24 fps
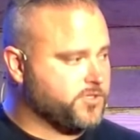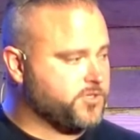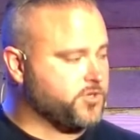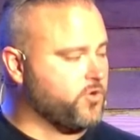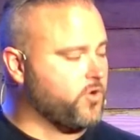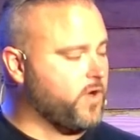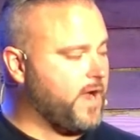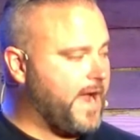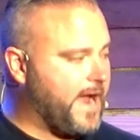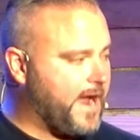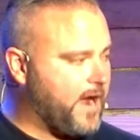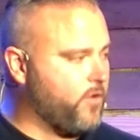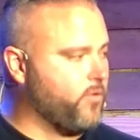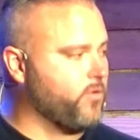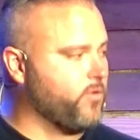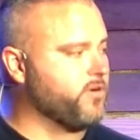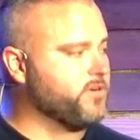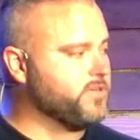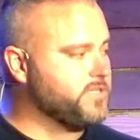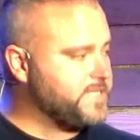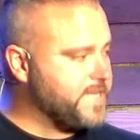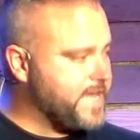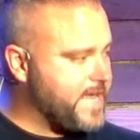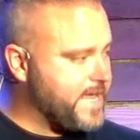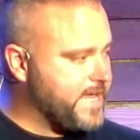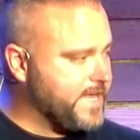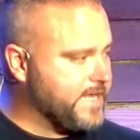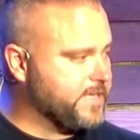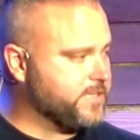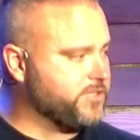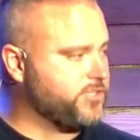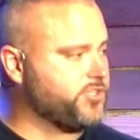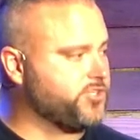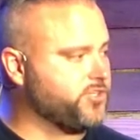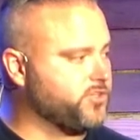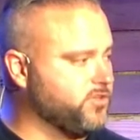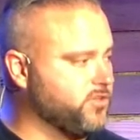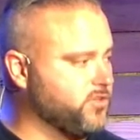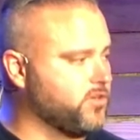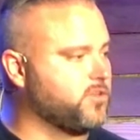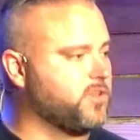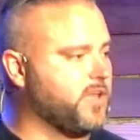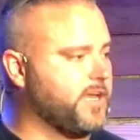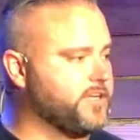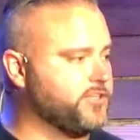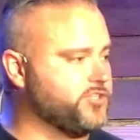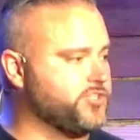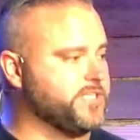So our days should
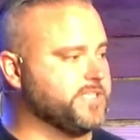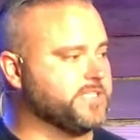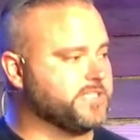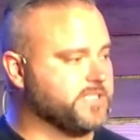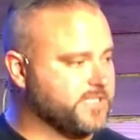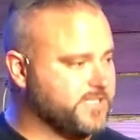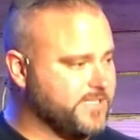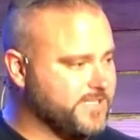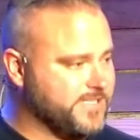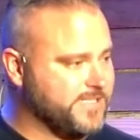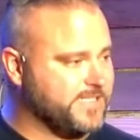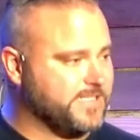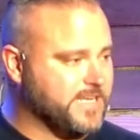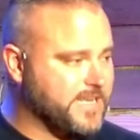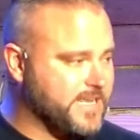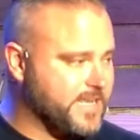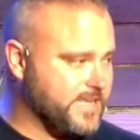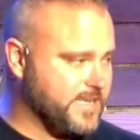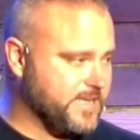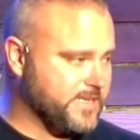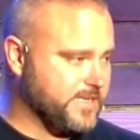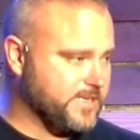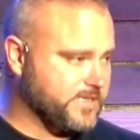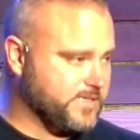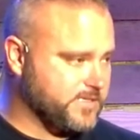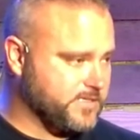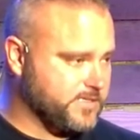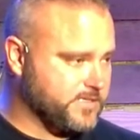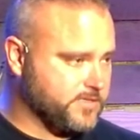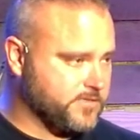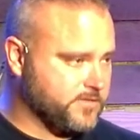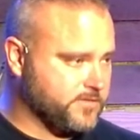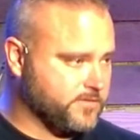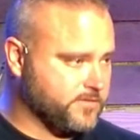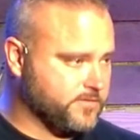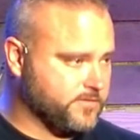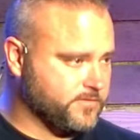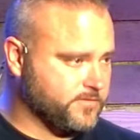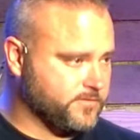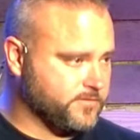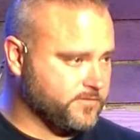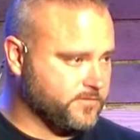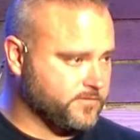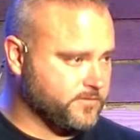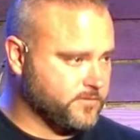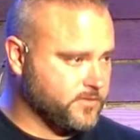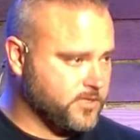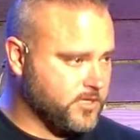look like Jesus' days.
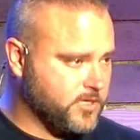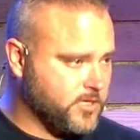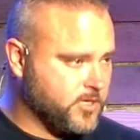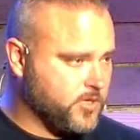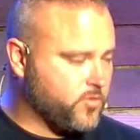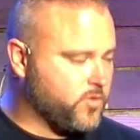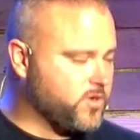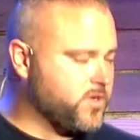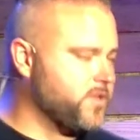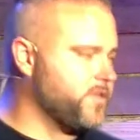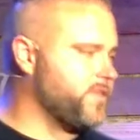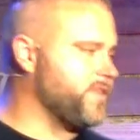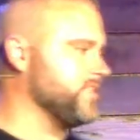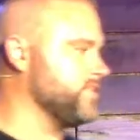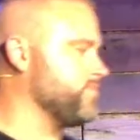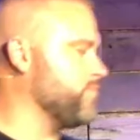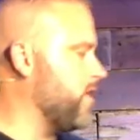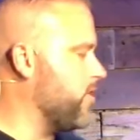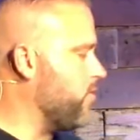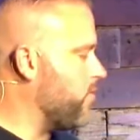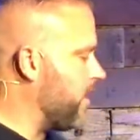One of the things